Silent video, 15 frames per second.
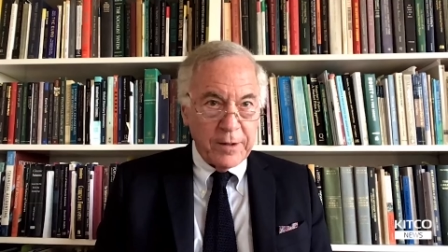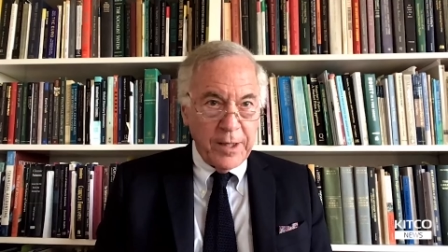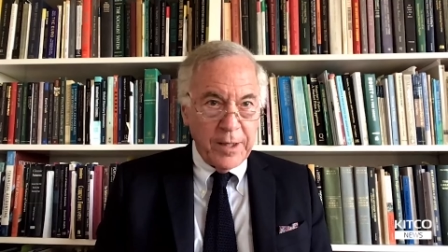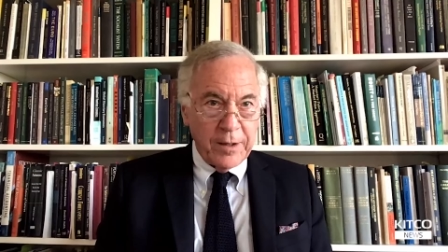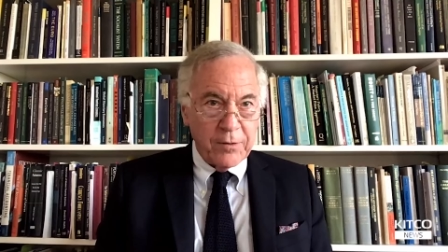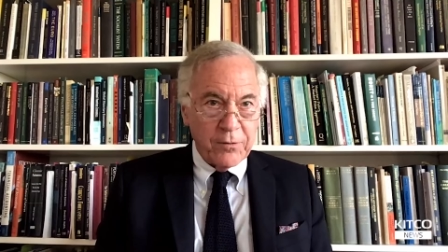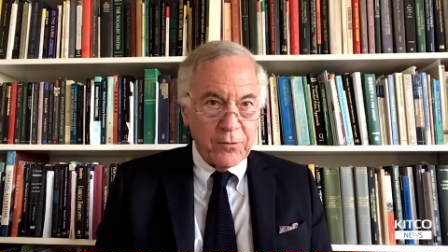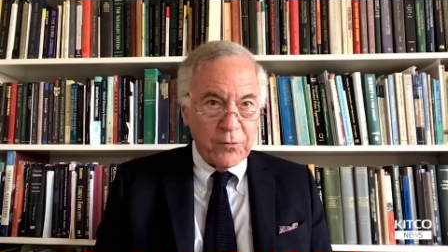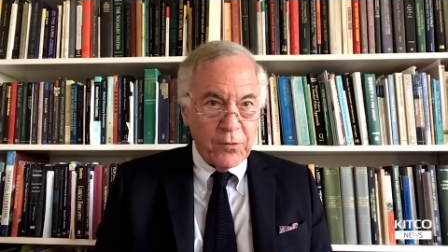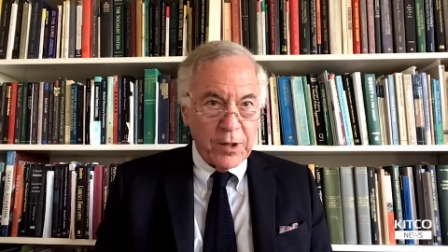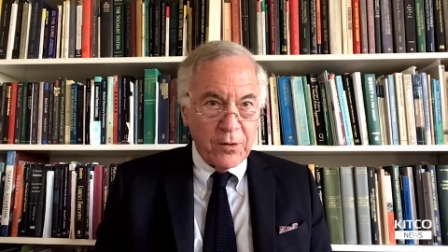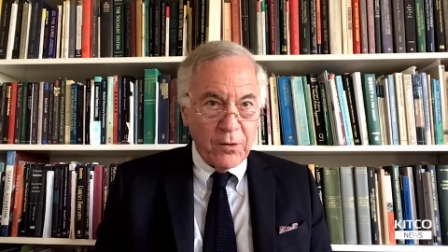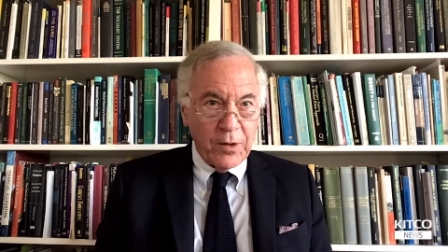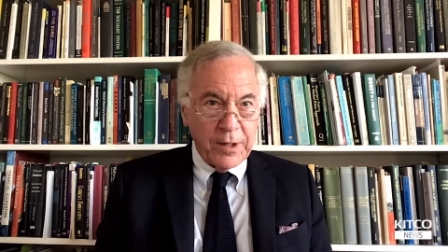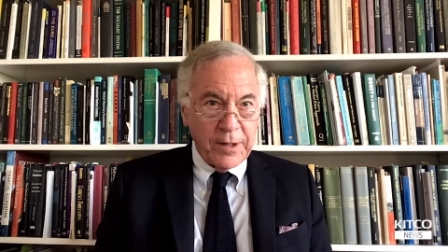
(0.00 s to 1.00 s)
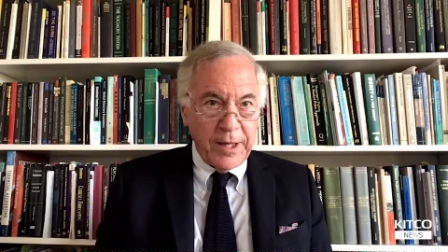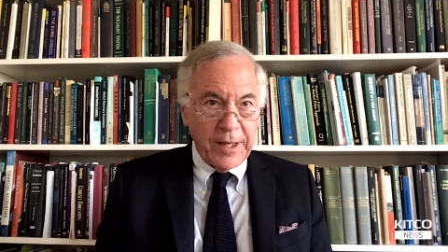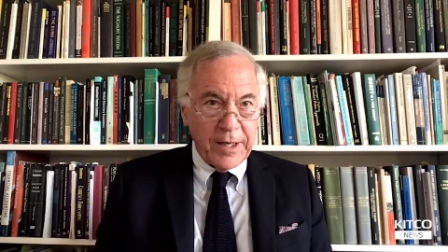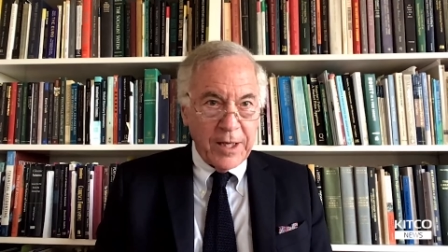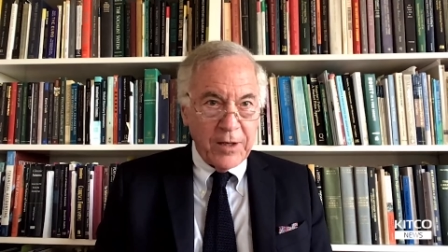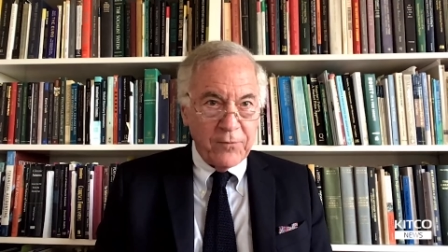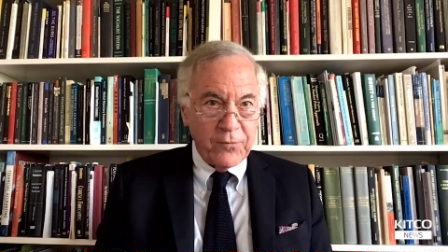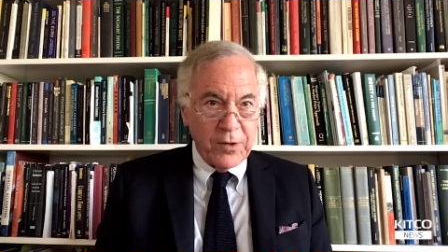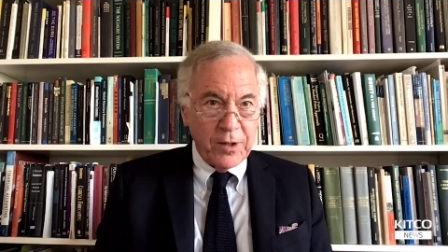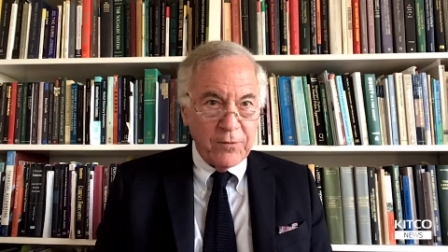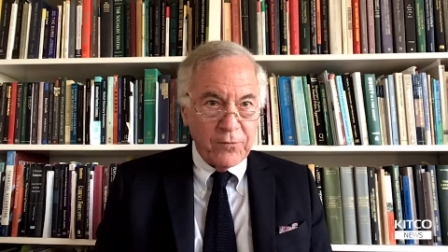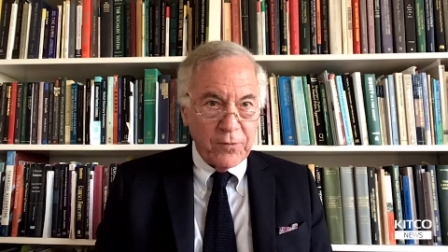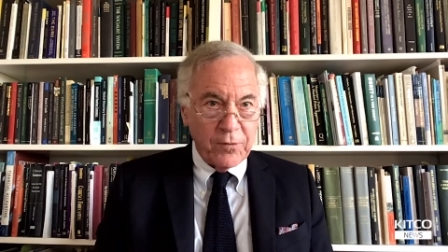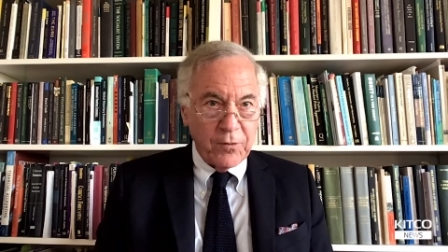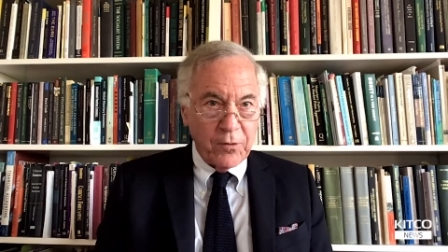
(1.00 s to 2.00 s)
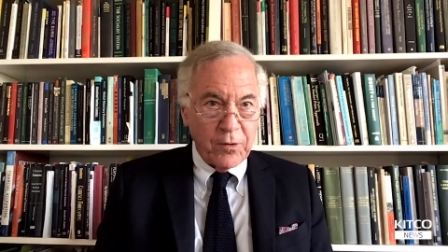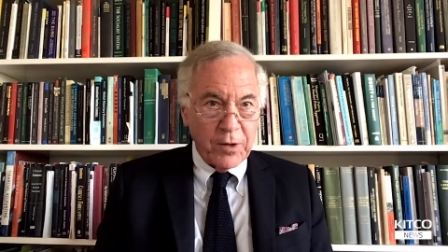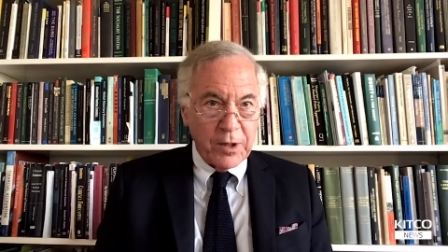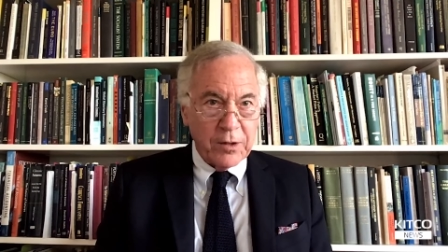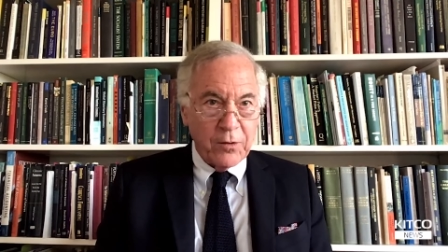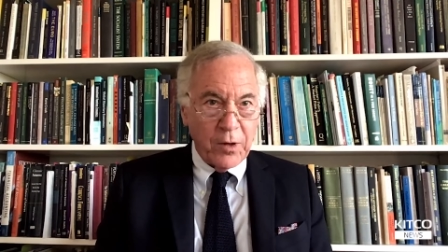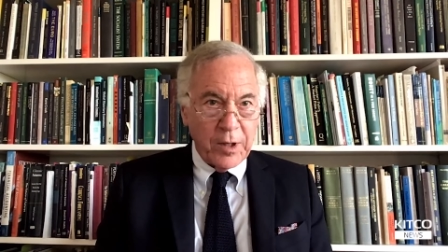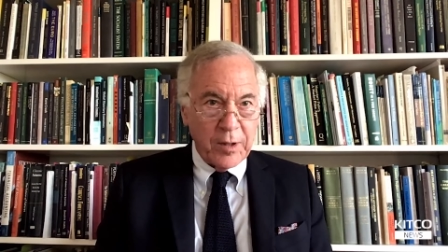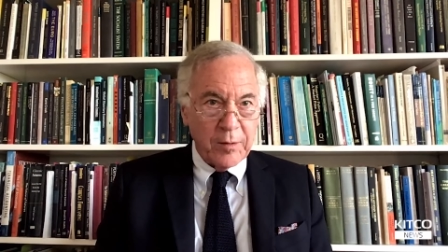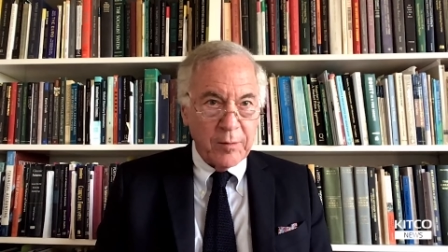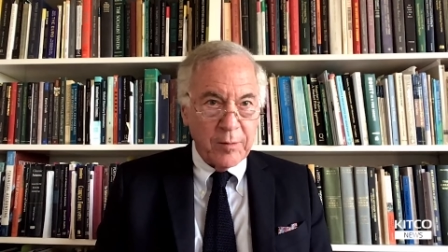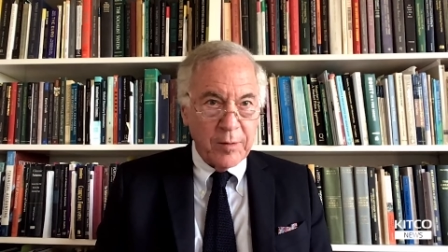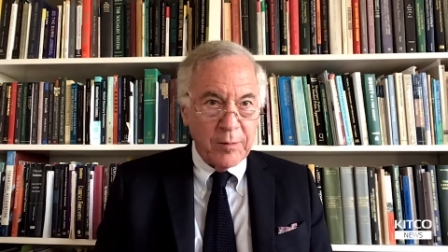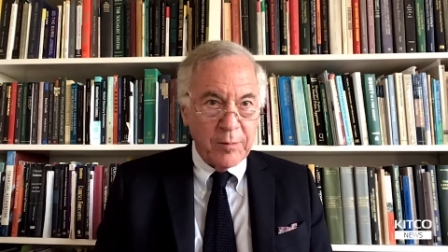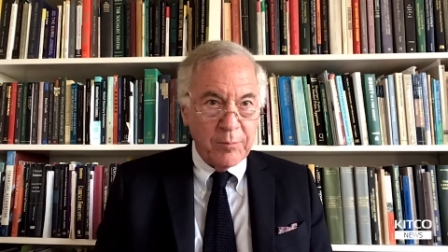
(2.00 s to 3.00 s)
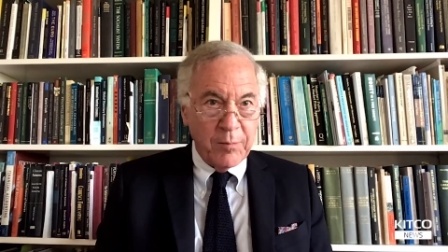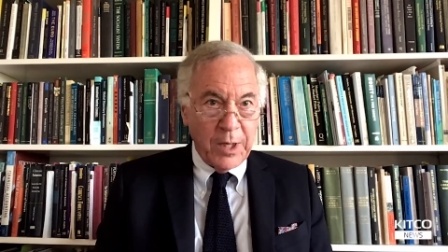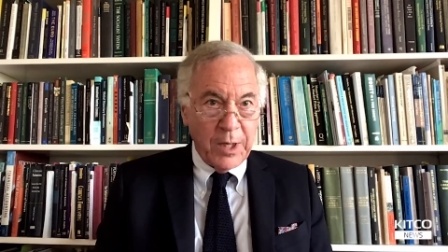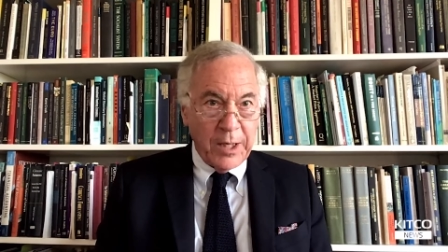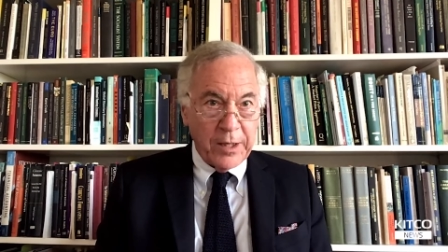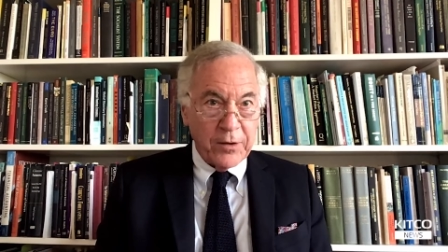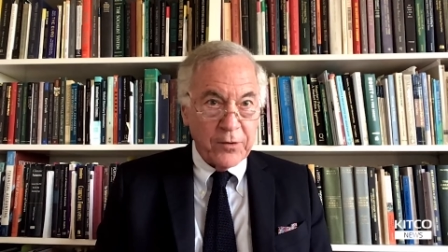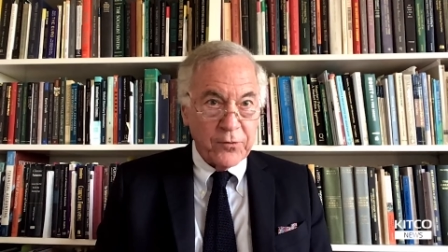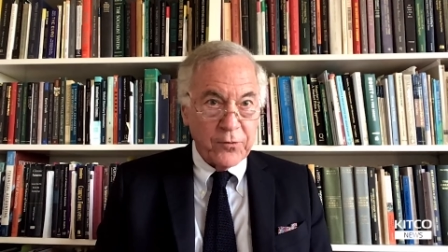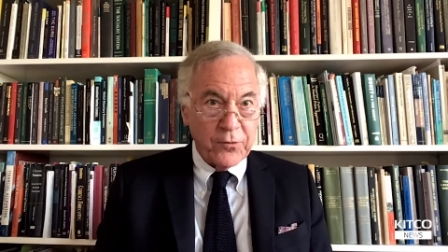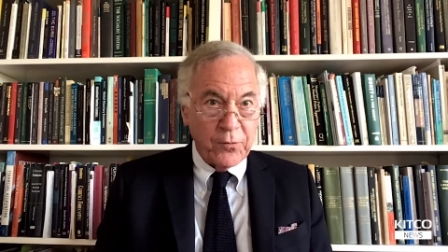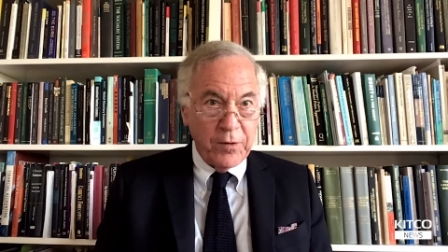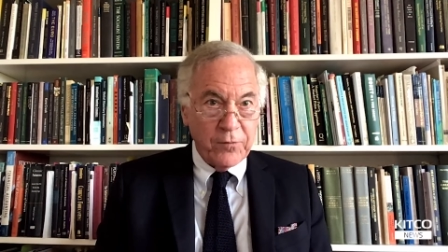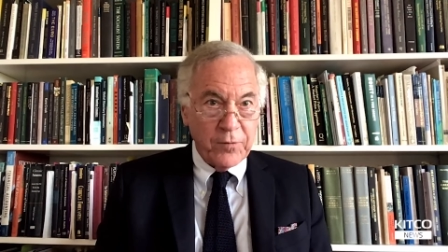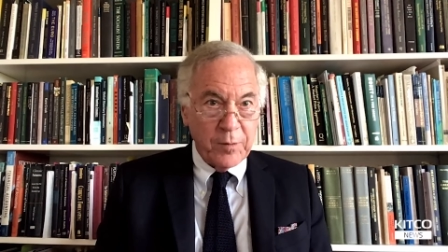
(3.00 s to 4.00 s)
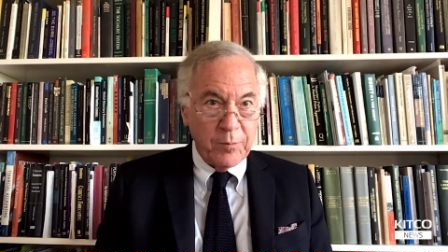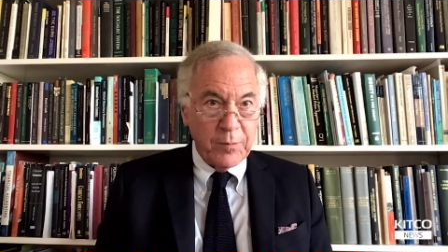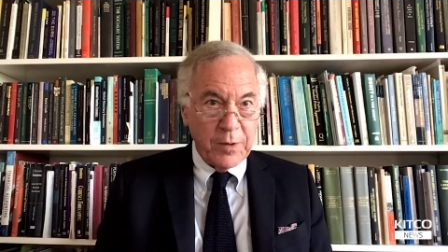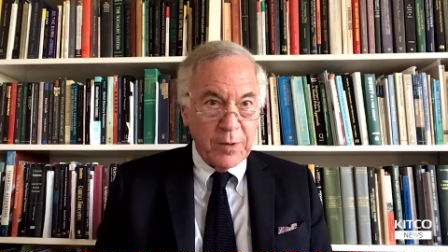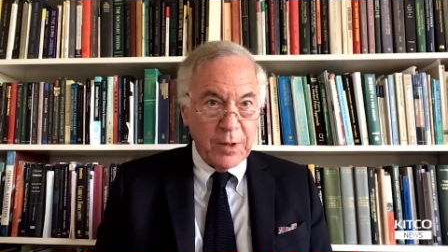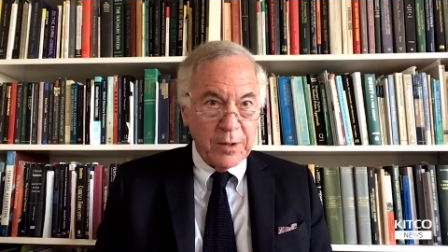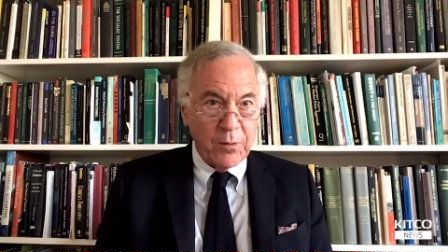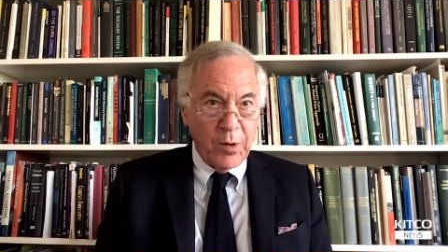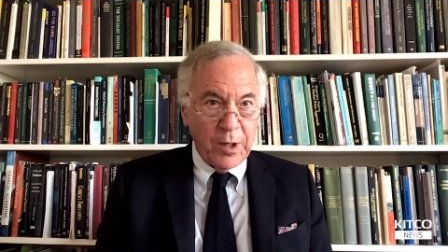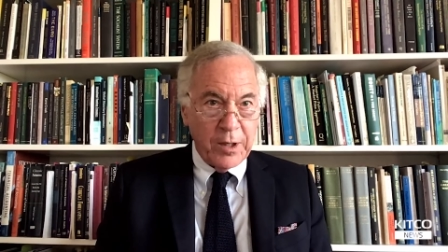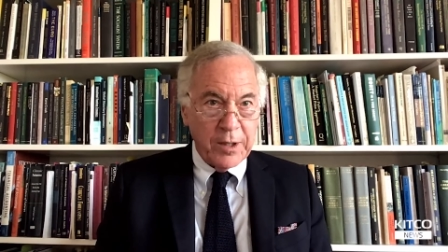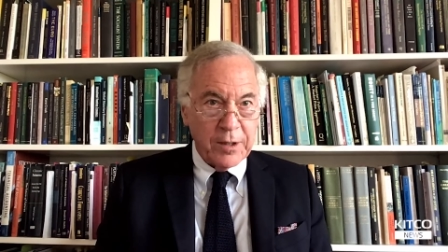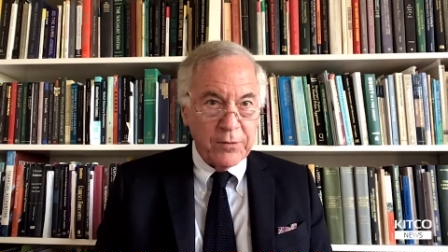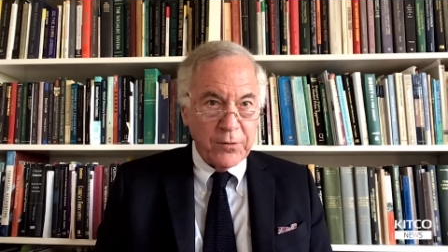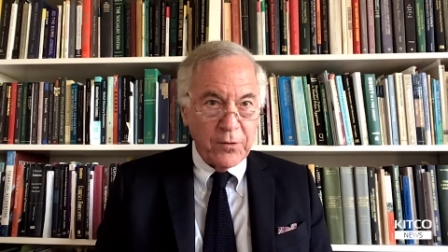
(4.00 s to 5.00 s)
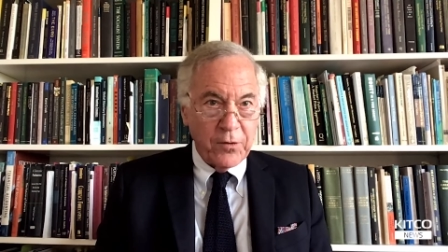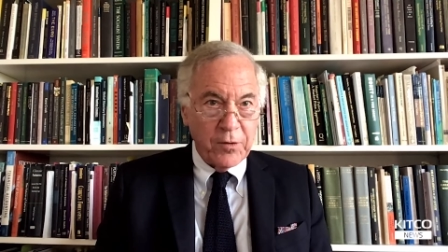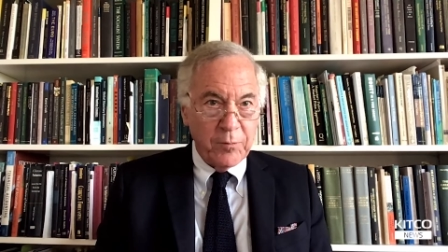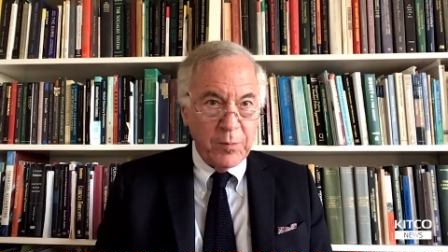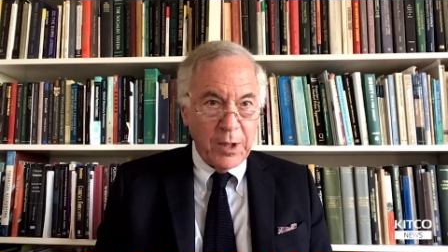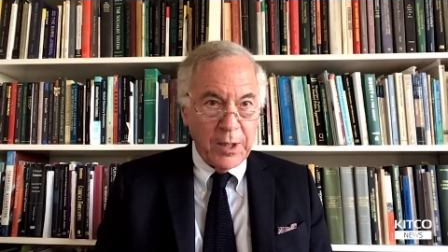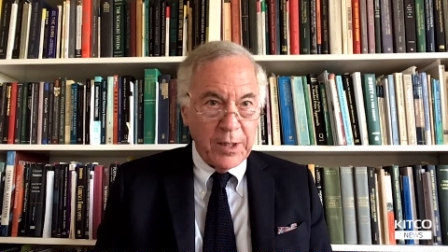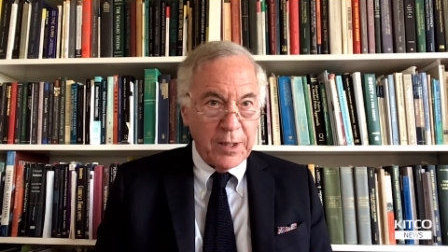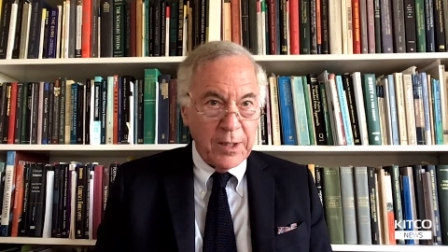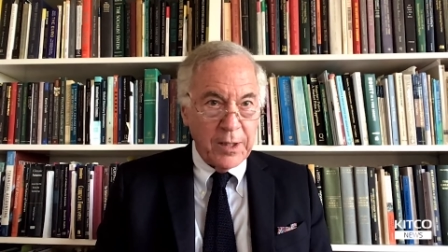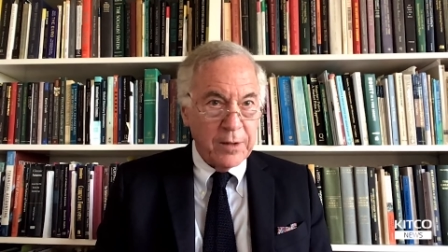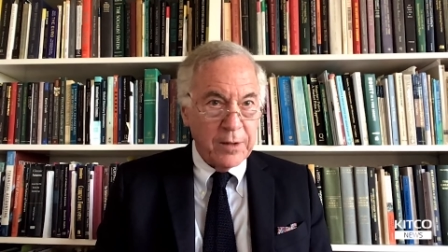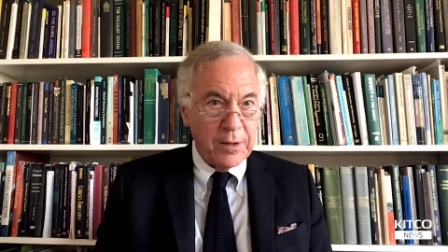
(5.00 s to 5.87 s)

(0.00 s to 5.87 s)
ignoring that. They're ignoring that evidence, and they're ignoring monetarism and the quantity theory of money.